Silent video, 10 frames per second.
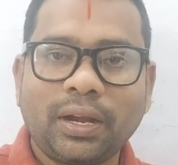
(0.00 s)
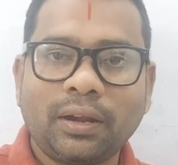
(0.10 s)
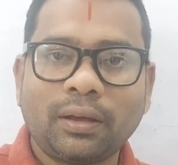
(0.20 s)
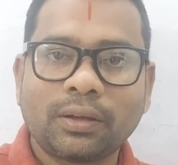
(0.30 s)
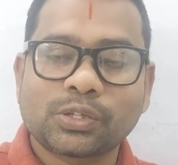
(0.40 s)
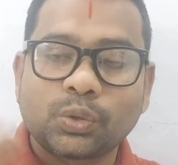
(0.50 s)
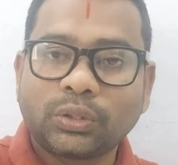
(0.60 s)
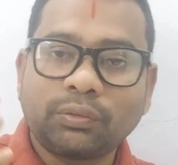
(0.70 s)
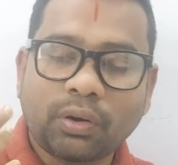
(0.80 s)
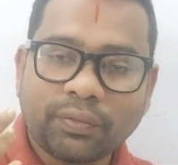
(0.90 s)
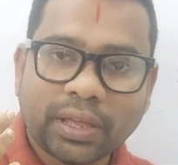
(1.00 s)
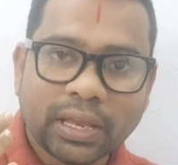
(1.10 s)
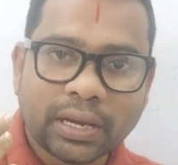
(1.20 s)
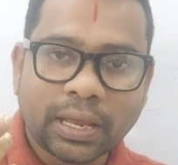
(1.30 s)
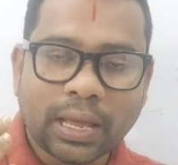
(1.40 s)
and uh, so that what we
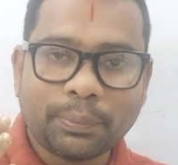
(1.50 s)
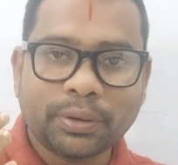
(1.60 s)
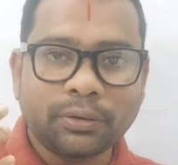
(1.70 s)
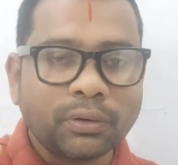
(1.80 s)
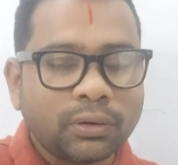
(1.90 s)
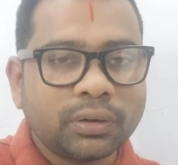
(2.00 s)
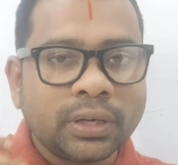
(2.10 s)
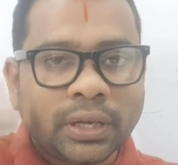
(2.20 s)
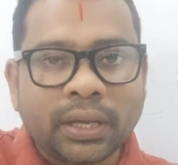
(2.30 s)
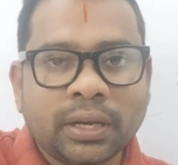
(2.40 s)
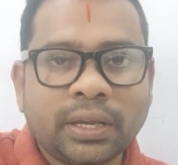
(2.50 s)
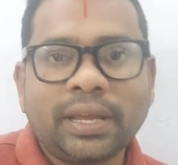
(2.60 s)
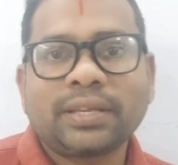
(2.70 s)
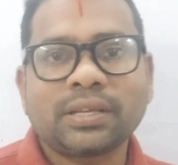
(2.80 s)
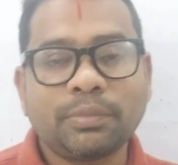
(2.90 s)
can happen, you know, in an
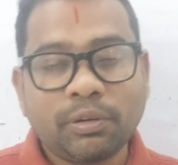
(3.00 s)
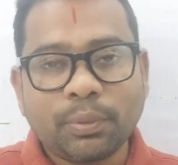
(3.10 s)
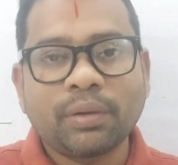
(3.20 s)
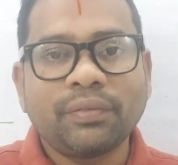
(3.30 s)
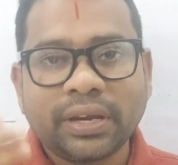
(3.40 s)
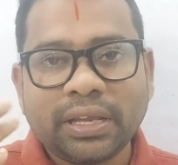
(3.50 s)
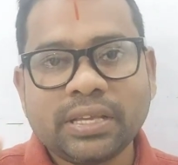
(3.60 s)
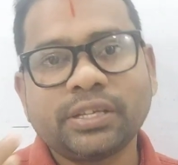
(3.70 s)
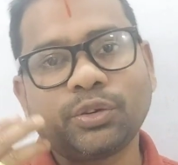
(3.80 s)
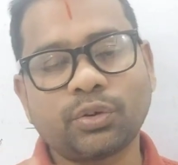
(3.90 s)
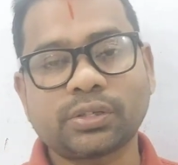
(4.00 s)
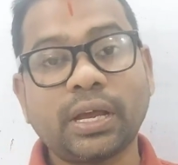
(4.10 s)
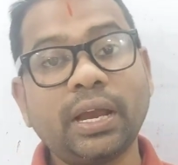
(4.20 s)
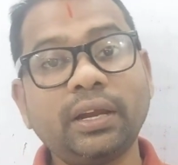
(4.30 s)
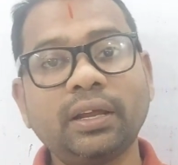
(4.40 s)
exam it will become very easy to
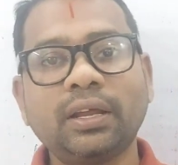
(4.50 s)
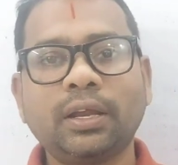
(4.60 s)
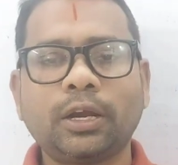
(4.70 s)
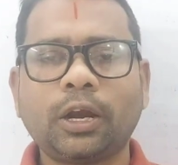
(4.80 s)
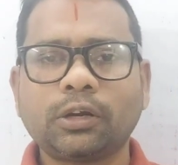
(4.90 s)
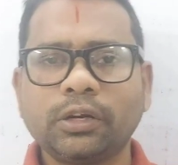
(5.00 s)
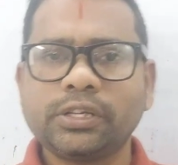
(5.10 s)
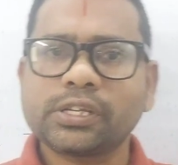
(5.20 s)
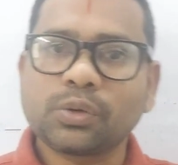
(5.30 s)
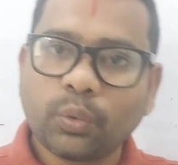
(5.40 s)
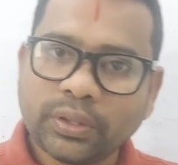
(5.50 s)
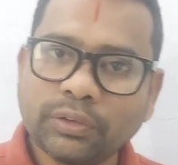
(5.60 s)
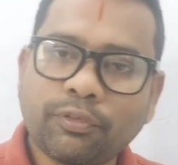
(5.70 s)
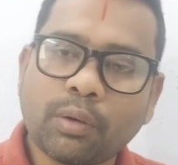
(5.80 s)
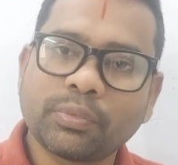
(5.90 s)
us. And not only just
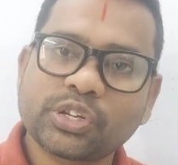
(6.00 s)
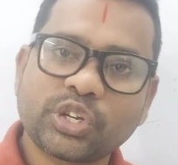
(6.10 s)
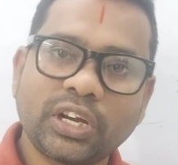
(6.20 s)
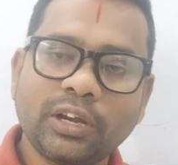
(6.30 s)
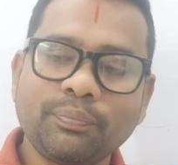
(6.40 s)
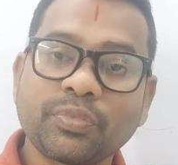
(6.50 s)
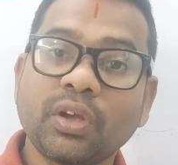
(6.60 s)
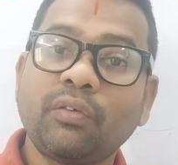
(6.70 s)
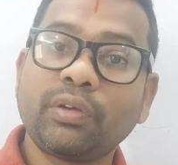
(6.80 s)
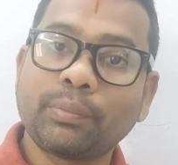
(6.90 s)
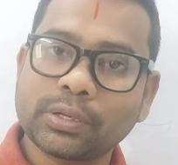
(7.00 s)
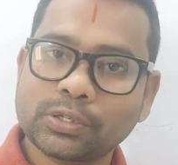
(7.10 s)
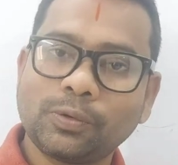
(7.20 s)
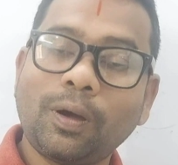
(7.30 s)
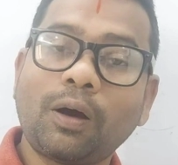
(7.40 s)
knowing the formulas, children, we
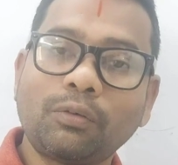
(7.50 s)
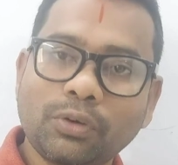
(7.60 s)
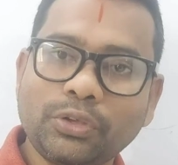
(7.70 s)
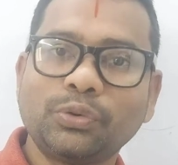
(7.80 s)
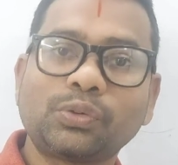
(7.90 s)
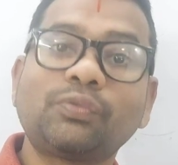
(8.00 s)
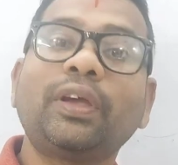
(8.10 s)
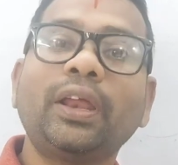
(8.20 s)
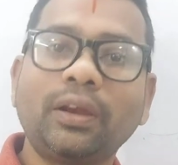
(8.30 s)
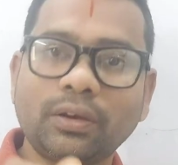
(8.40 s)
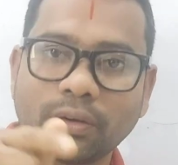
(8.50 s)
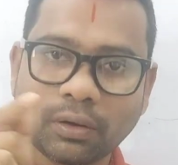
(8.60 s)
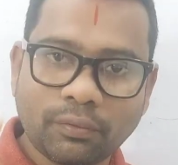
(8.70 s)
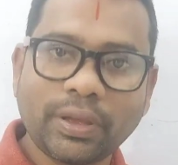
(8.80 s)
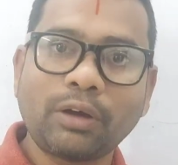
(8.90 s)
must know how to use, where
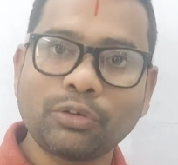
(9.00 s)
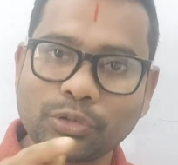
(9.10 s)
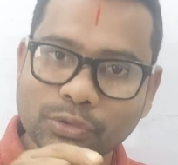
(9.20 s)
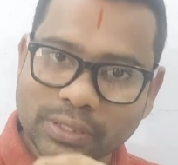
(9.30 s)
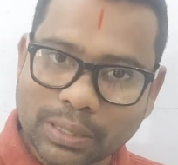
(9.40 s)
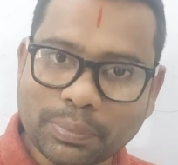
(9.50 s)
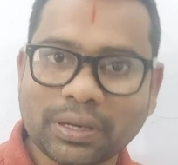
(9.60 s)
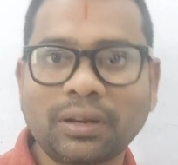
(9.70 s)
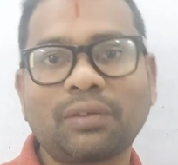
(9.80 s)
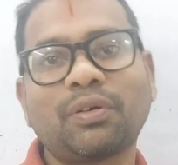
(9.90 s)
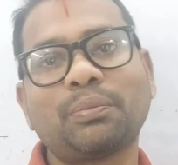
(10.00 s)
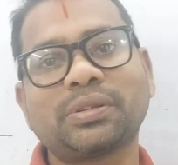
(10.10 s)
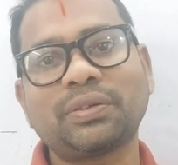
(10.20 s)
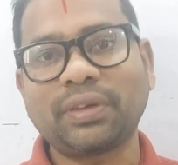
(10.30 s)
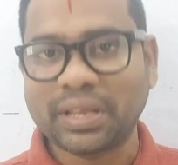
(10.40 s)
uh, we have to use that particular
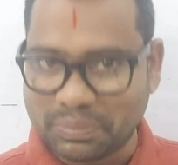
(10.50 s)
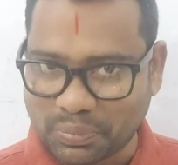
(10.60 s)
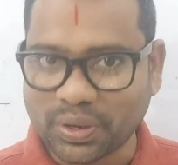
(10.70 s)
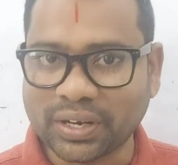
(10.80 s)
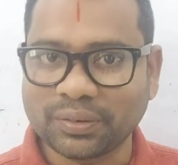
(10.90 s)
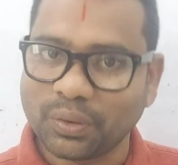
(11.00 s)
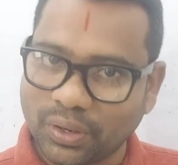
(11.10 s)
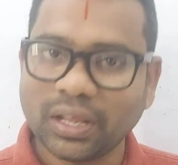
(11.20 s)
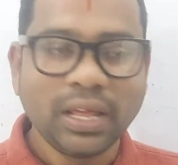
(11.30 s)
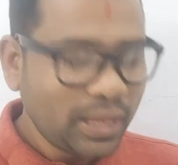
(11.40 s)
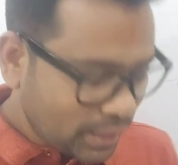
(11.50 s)
formulas are very important. Okay, now